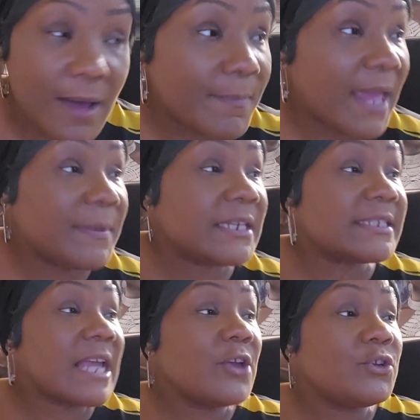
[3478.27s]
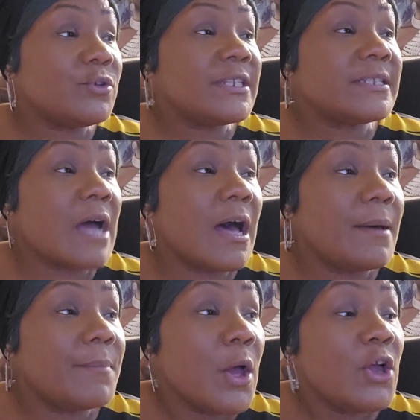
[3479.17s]
Maybe to tell you
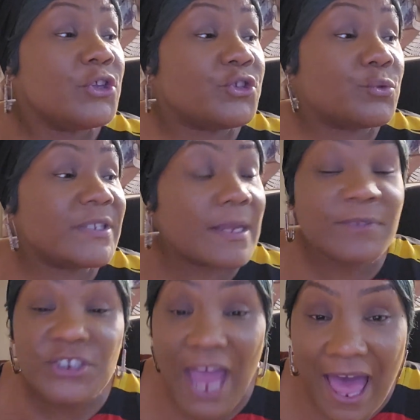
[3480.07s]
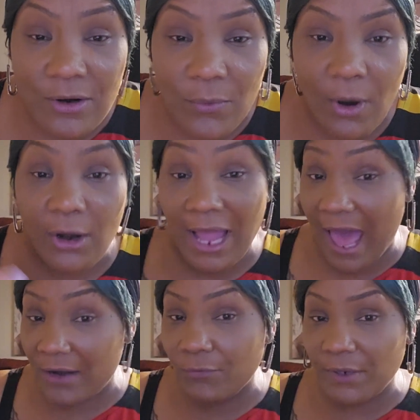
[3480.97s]
to do some shadow work.
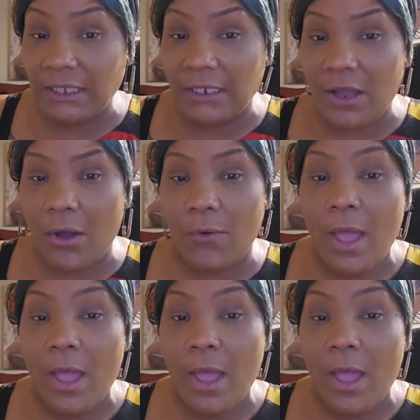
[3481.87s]
I don't really know.